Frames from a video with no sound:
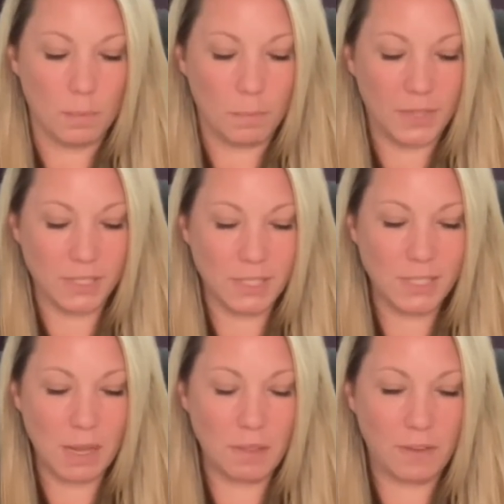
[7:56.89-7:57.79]
but this is
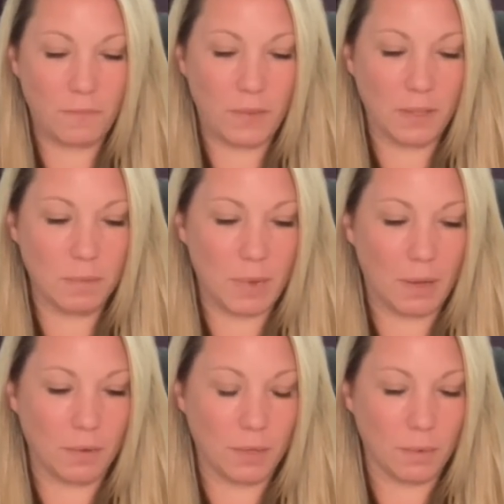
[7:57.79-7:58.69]
how they feel
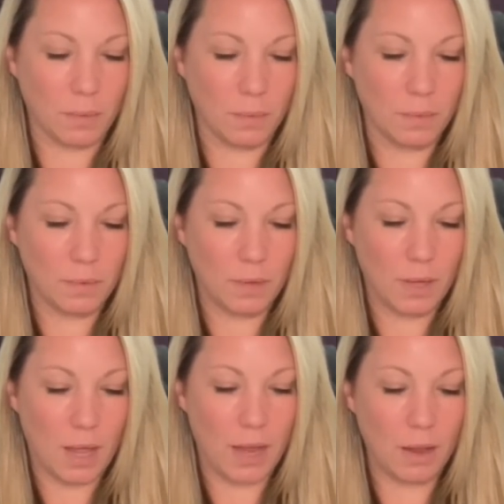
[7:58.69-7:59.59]
about you.
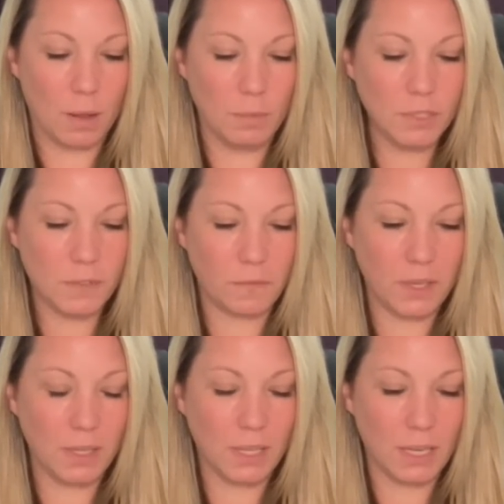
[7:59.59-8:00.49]
I almost
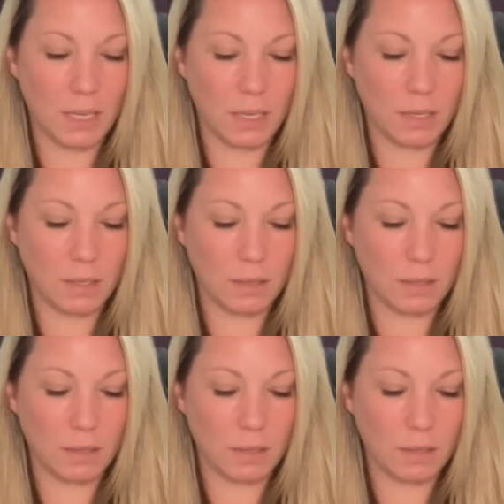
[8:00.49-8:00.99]
feel like